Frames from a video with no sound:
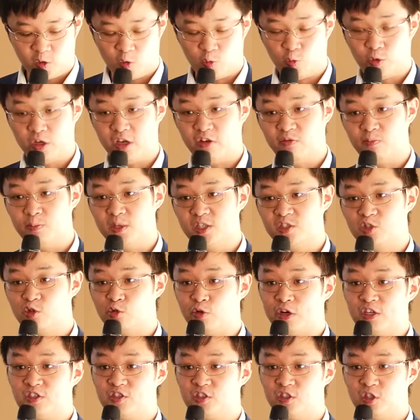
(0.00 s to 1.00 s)
We have Ms.
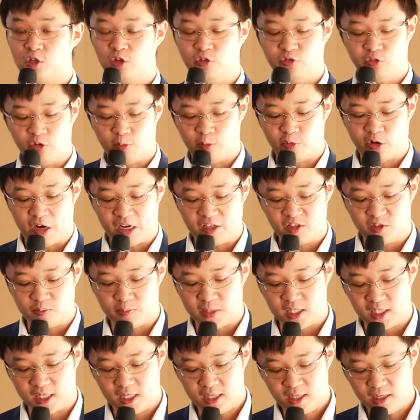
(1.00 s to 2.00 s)
Grace Yeoh from Rice
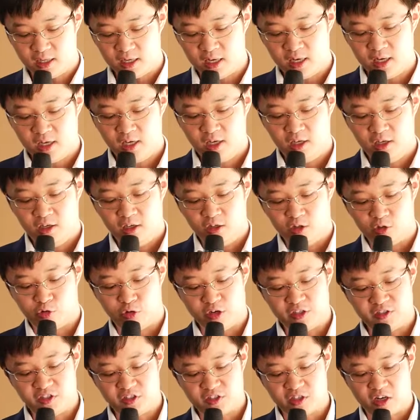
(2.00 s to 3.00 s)
Media.
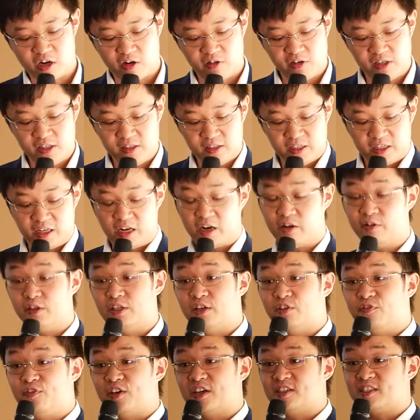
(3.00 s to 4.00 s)
Grace is currently the current
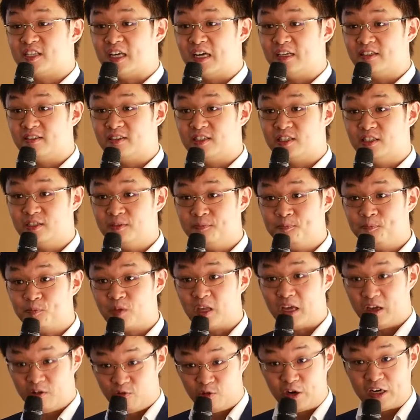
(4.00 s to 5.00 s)
affairs editor
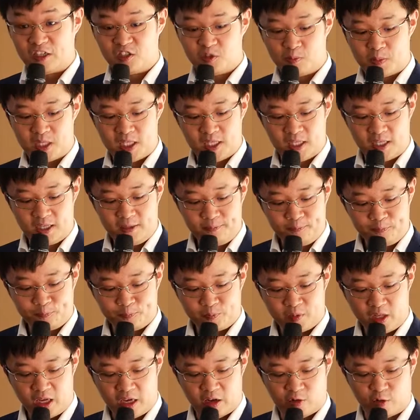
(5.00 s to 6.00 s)
at Rice Media.
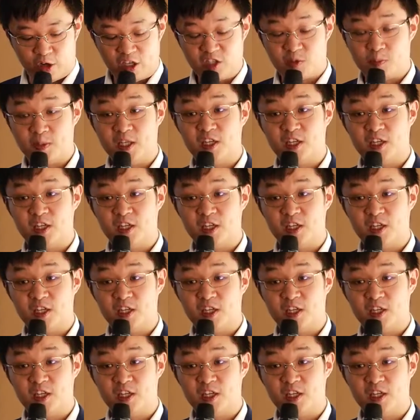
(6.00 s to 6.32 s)
And Rice